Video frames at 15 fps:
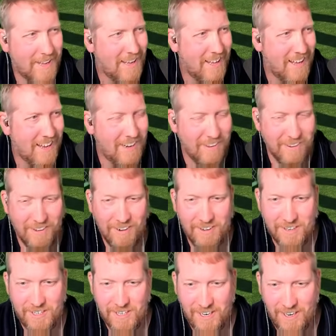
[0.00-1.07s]
I don't
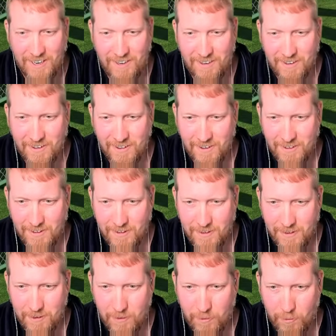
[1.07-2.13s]
understand
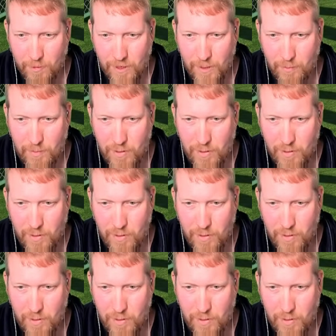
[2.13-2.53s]
where